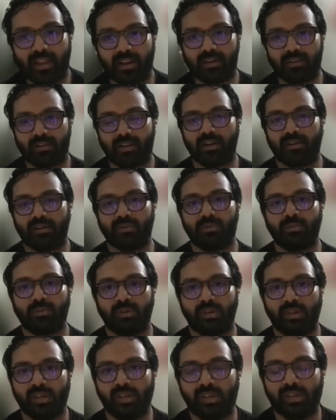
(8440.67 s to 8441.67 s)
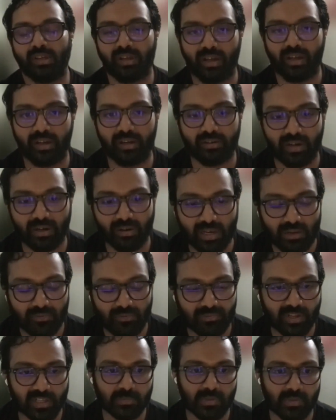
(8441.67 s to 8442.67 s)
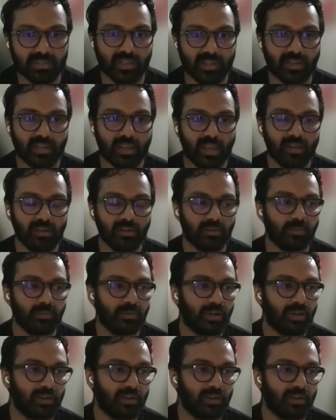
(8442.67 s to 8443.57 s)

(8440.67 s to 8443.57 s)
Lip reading: Like I try to lift as much as I can.